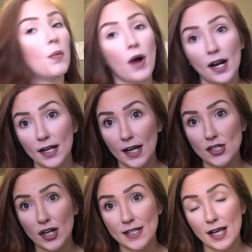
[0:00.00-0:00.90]
wanted to
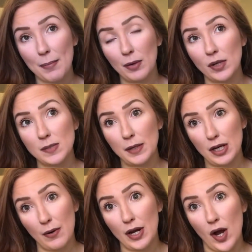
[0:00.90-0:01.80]
catch you guys up on what's
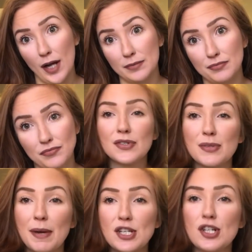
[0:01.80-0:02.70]
been going on.
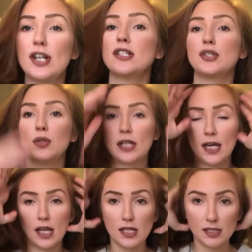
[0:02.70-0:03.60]
So make sure to
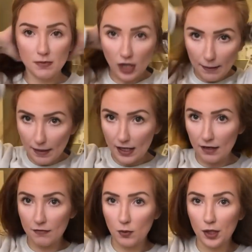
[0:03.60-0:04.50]
click the subscribe button
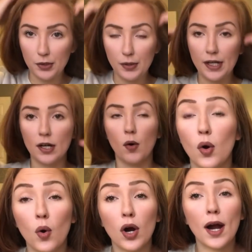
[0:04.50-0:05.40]
if you are new here,
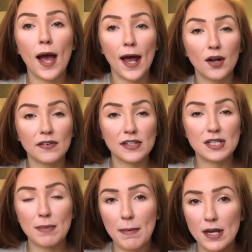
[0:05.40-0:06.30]
or head over
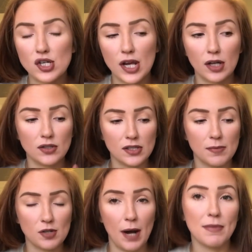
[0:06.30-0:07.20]
to my main channel to
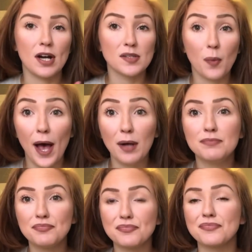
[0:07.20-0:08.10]
subscribe there as
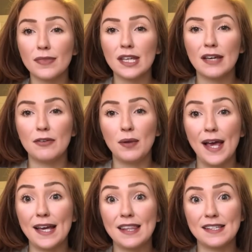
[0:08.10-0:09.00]
well if you
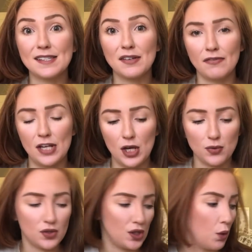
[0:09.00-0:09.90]
like this video.
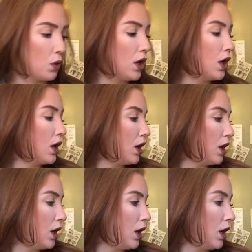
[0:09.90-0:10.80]
So
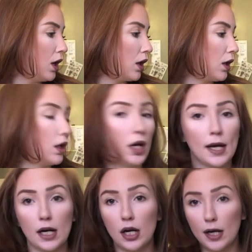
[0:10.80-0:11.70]
Oh,
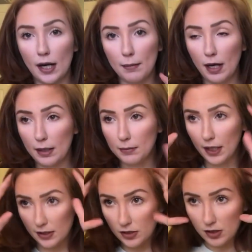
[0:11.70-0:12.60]
I gotta hurry up. I am
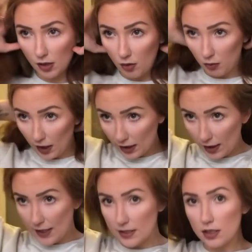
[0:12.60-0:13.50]
like so running
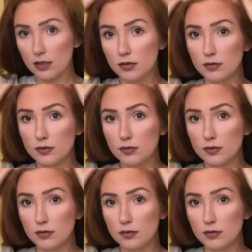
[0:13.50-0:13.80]
late.